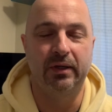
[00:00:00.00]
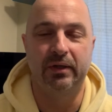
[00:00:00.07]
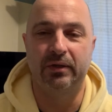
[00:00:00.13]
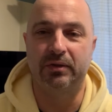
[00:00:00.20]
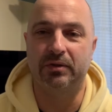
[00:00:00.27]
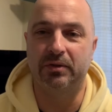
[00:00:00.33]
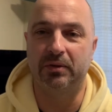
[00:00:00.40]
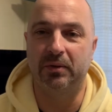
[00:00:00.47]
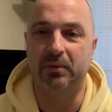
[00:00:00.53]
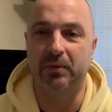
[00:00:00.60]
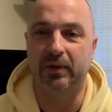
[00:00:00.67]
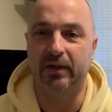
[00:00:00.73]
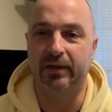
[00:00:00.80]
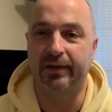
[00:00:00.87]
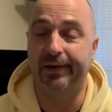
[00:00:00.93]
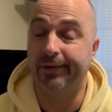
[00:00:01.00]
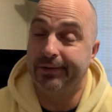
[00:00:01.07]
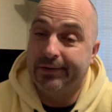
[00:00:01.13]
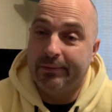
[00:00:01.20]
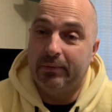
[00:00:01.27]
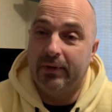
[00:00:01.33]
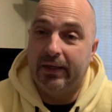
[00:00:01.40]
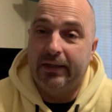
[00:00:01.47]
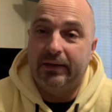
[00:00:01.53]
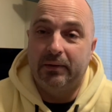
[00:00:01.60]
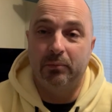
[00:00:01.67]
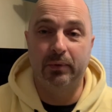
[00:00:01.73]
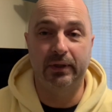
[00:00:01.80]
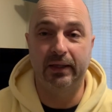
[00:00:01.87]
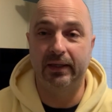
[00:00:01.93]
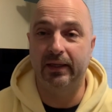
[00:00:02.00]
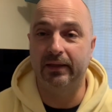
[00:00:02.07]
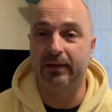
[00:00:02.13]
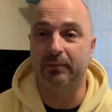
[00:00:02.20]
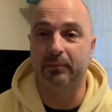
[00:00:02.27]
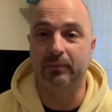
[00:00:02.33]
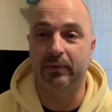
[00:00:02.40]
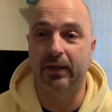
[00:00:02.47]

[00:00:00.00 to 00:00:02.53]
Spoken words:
So they all seem to like them when they get them.